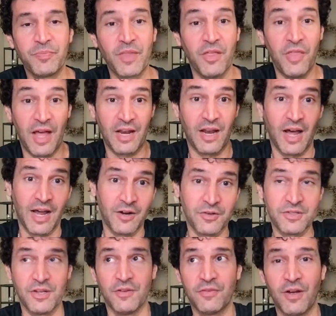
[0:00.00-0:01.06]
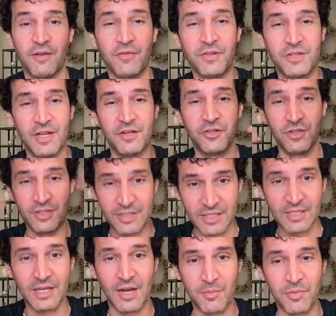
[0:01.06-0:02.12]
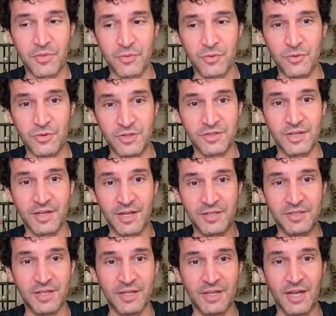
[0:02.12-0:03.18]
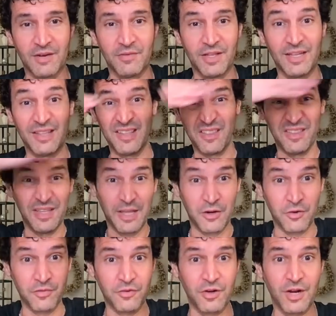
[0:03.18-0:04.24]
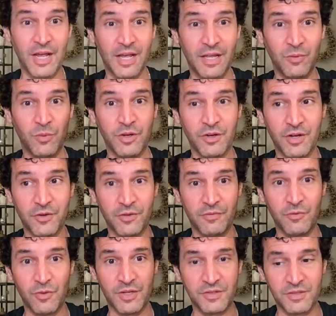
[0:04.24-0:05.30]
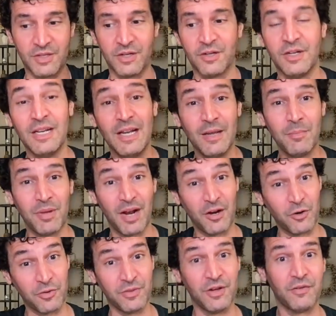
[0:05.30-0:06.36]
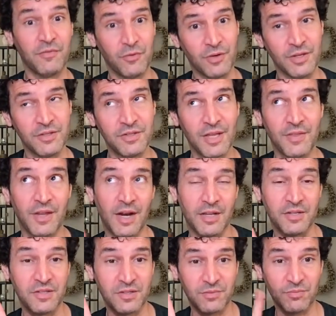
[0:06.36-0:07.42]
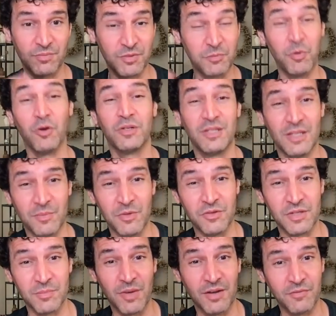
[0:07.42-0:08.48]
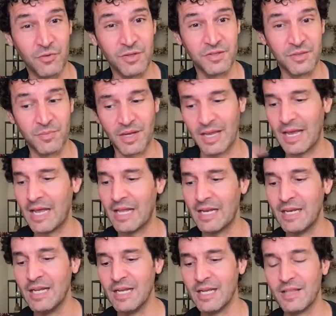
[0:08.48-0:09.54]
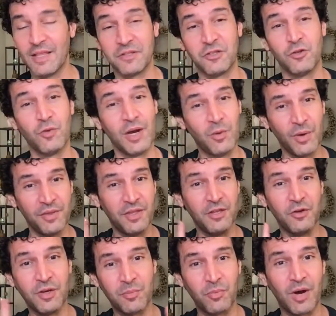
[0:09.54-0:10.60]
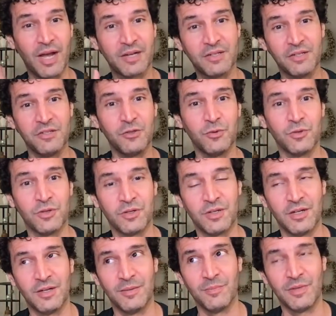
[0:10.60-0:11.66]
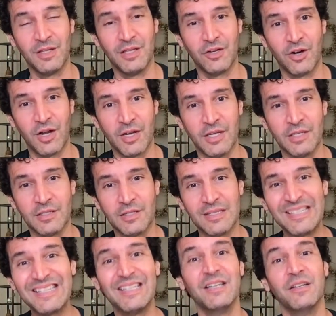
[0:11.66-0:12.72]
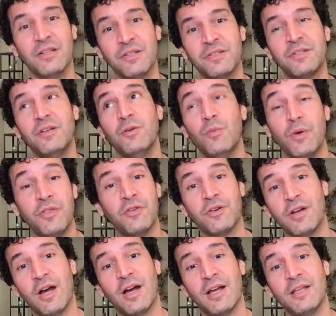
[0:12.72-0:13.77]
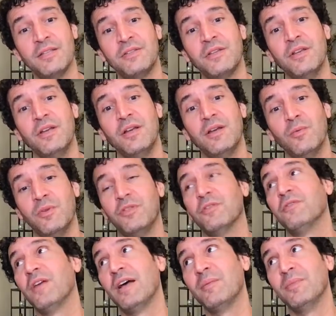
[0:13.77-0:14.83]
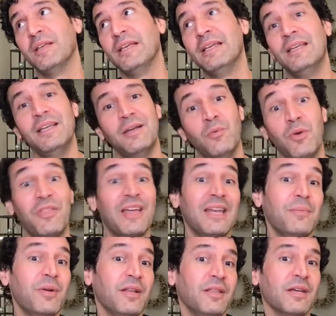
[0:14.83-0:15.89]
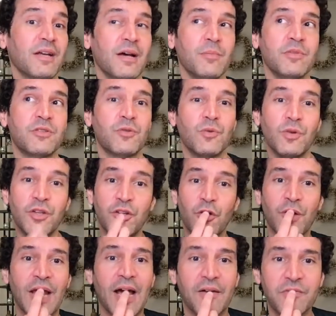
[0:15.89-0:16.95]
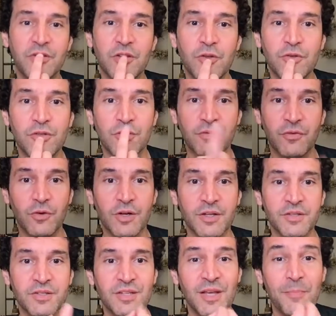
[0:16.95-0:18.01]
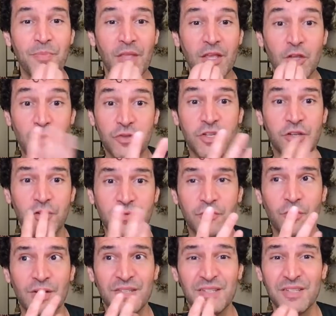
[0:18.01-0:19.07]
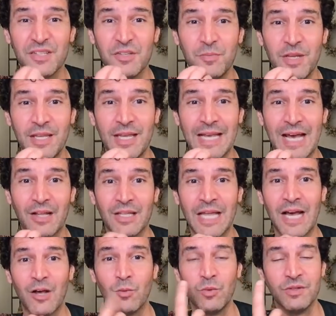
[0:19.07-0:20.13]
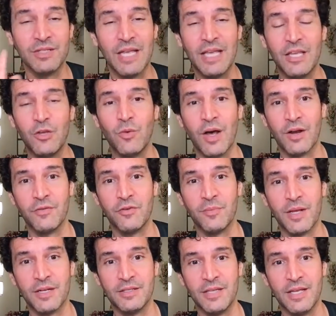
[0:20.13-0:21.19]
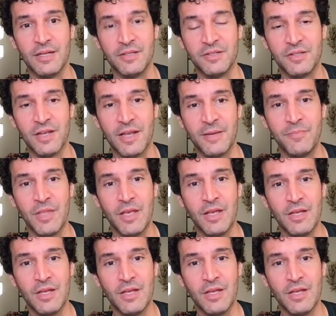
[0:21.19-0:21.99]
That higher self conversation did come through, just like I said, kind of like in the theater of your head where you hear the voice there. But I heard their voice, and then I spoke to them using my voice in my head. That's a great way that you can practice your clairaudient skills with your guides, with your family, with anybody that comes through. You don't have to use your voice. Using your voice and speaking out loud will take you out of your meditated state.